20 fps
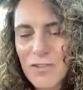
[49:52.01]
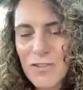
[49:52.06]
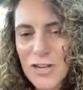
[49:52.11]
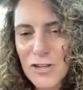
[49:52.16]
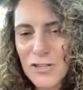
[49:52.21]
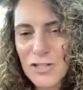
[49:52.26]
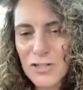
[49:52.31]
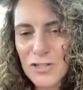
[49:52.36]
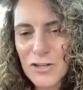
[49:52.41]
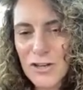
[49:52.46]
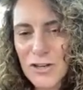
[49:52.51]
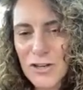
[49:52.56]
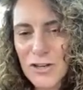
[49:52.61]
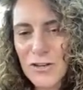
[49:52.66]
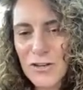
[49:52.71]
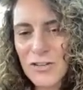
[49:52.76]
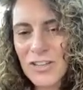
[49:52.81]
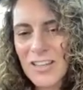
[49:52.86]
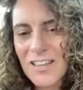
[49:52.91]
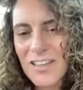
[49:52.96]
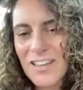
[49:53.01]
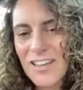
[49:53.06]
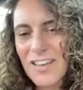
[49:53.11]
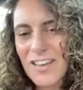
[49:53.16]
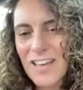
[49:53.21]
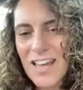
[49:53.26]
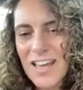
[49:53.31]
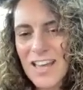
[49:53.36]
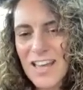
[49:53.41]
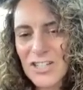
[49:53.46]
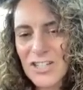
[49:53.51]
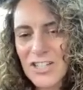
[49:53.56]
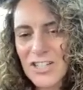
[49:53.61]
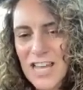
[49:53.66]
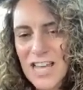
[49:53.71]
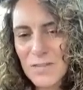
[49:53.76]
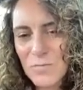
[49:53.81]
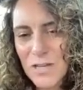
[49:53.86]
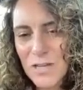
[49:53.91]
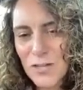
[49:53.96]
3 years ago,
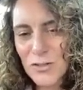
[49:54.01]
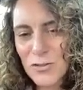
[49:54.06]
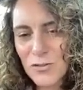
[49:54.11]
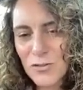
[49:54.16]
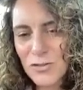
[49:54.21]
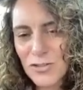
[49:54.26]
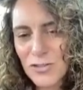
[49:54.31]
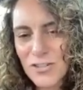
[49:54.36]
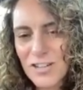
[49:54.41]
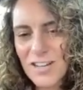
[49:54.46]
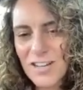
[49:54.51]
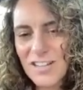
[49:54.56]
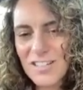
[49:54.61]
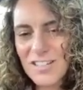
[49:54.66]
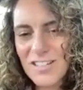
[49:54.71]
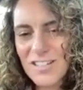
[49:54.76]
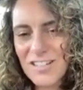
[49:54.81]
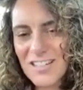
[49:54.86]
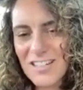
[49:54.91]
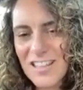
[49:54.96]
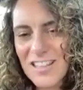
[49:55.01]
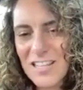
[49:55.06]
#MeToo started,